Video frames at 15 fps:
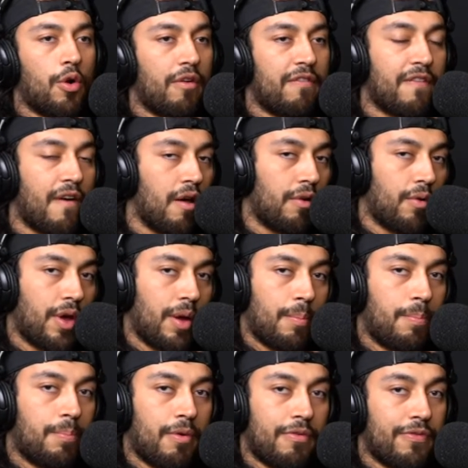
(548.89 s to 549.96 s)
following
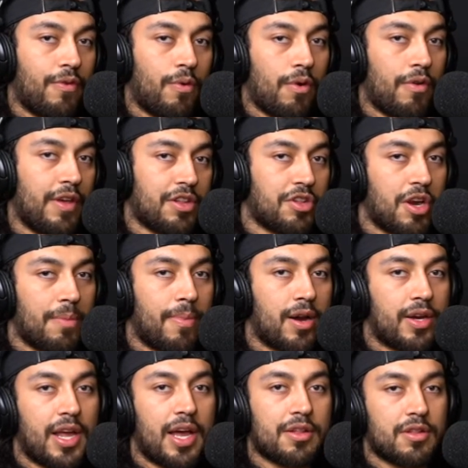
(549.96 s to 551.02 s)
before they start a
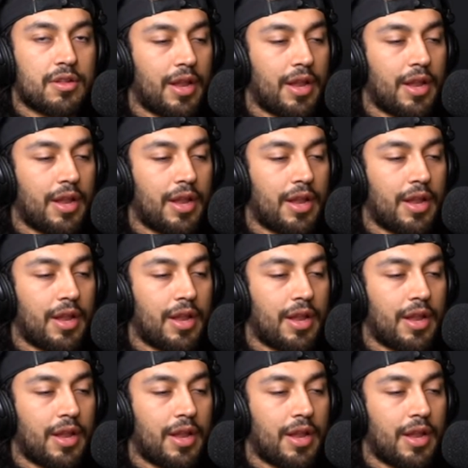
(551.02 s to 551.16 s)
podcast.